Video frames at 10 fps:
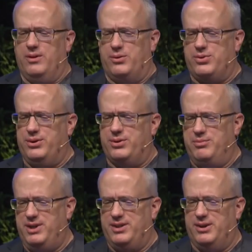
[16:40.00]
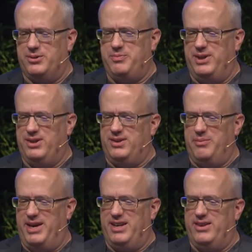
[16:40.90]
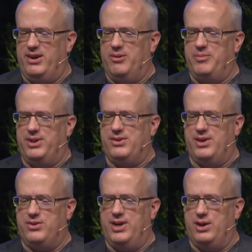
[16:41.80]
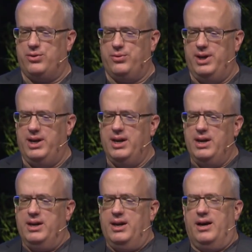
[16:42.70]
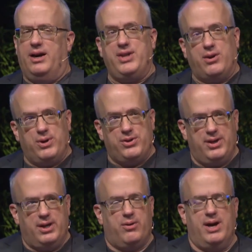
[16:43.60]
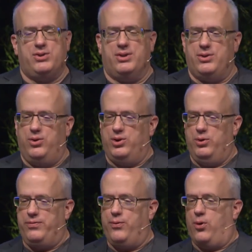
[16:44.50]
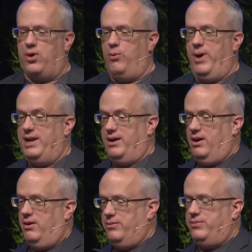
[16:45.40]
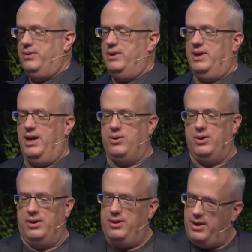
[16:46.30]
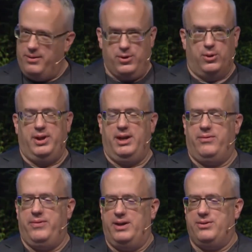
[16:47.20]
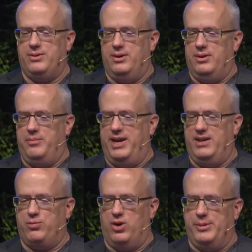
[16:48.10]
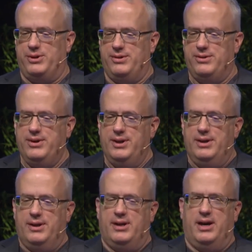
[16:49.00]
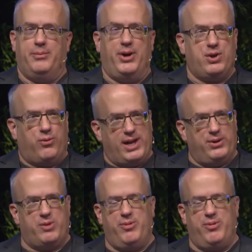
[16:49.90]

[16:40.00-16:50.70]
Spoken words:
There's still some details being debated there, but this is at stage 3. Asynchronous iteration, so you can do for await of, and you can totally efface the pain of promises. A bunch of regular